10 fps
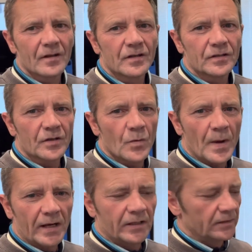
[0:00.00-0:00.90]
So
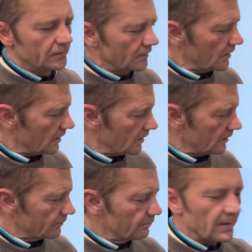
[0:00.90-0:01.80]
back in
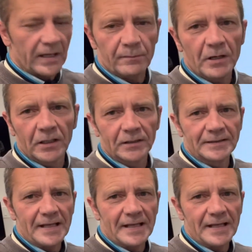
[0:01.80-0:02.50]
my little